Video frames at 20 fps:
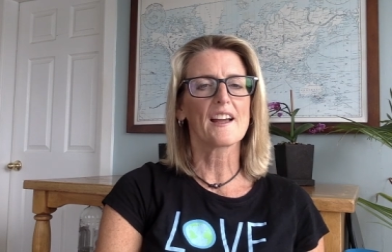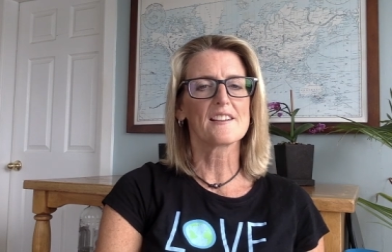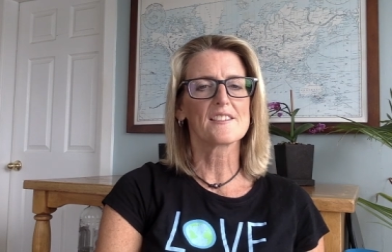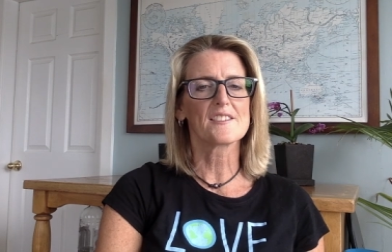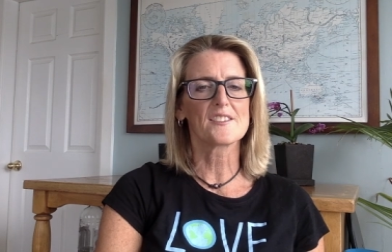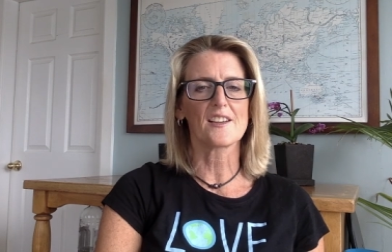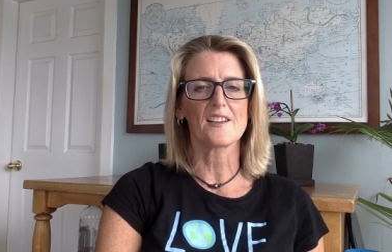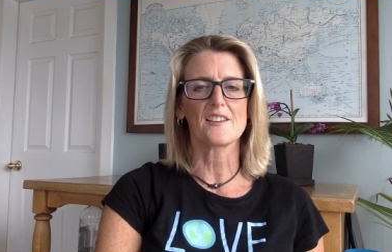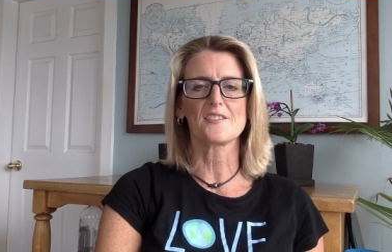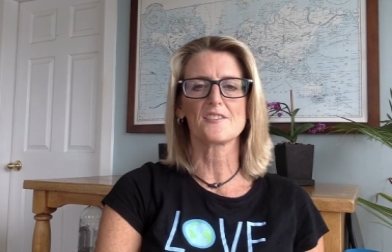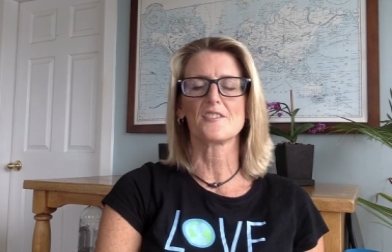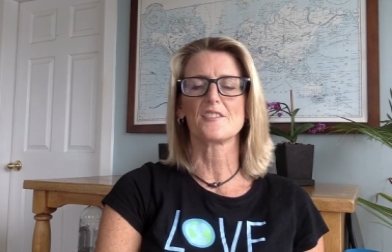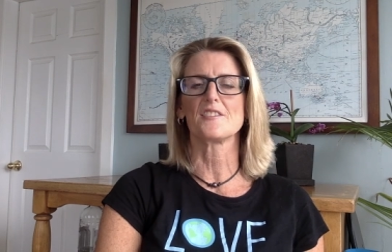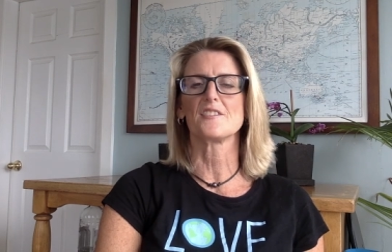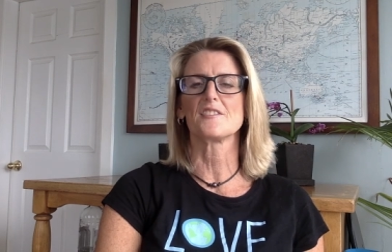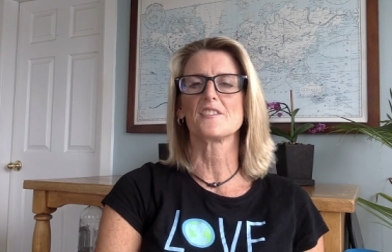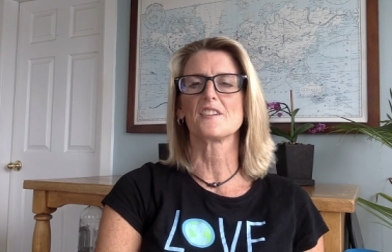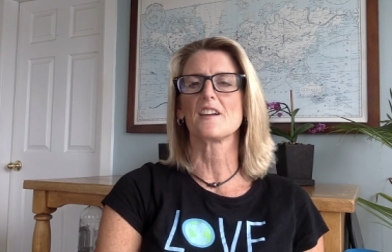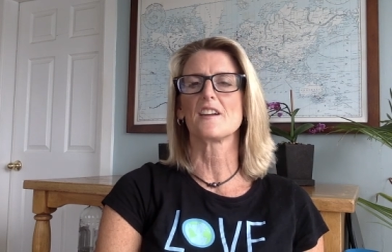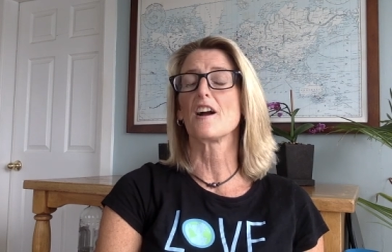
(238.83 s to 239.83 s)

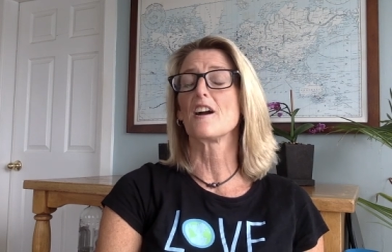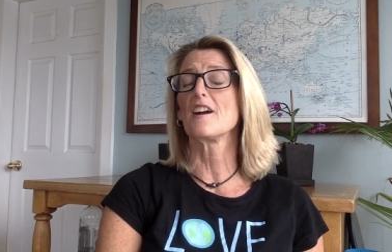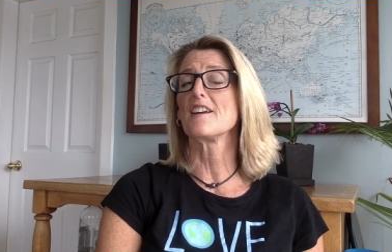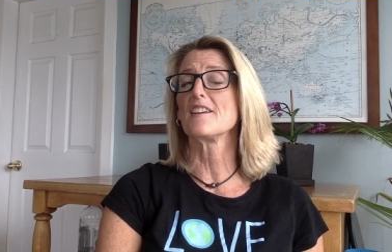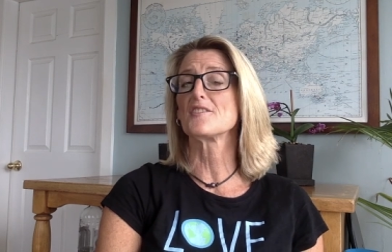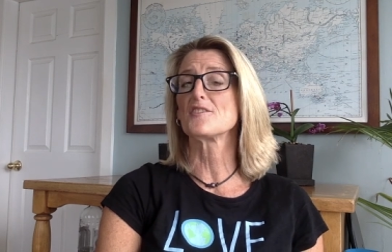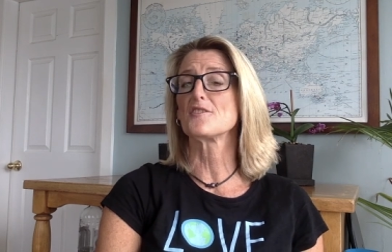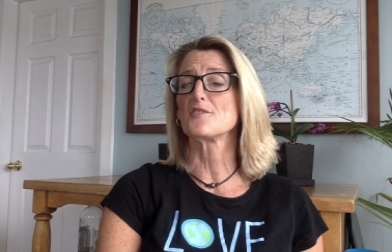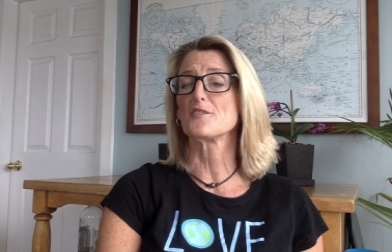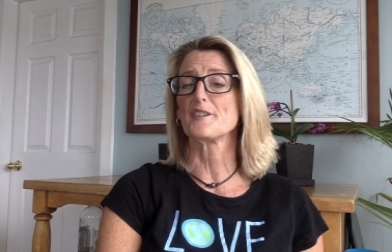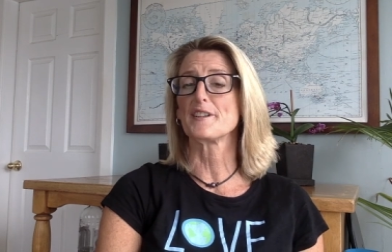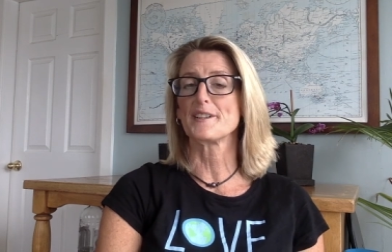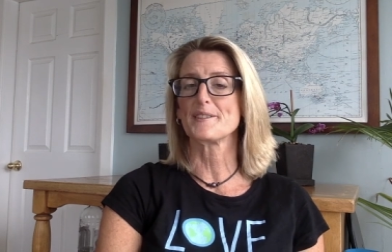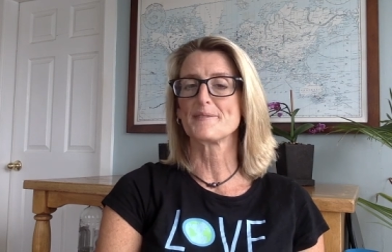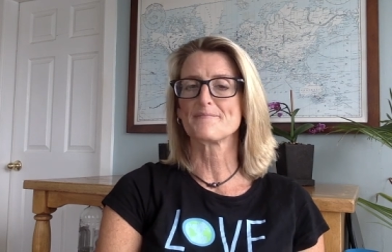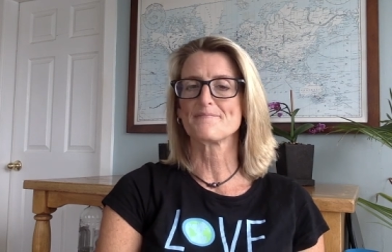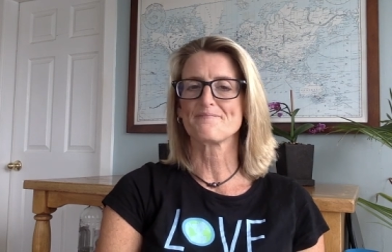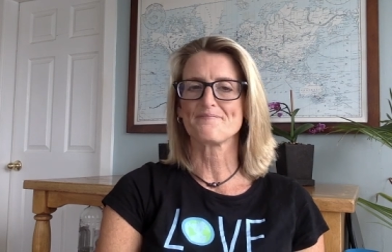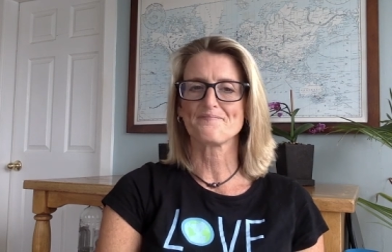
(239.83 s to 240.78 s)
ancestors and our history.